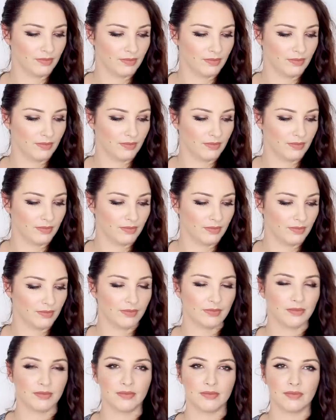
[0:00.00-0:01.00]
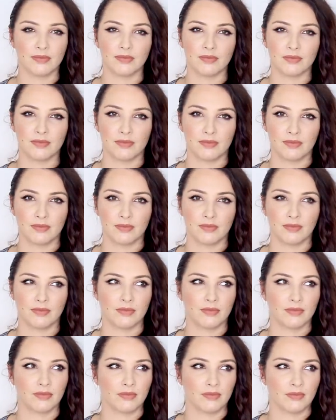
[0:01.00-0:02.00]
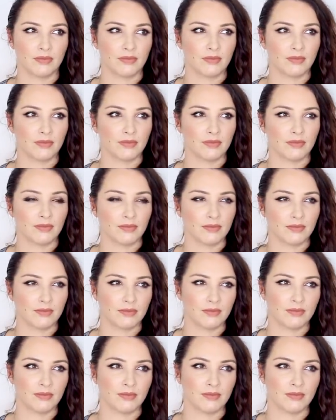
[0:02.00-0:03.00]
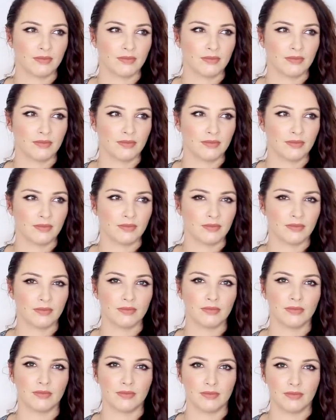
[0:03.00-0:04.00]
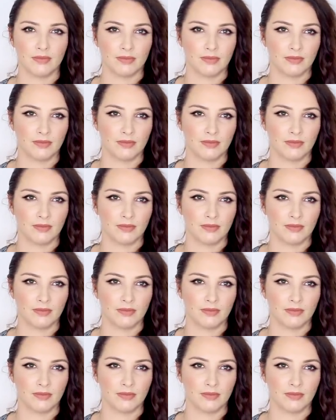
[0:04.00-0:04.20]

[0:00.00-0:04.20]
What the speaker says: This person isn't speaking.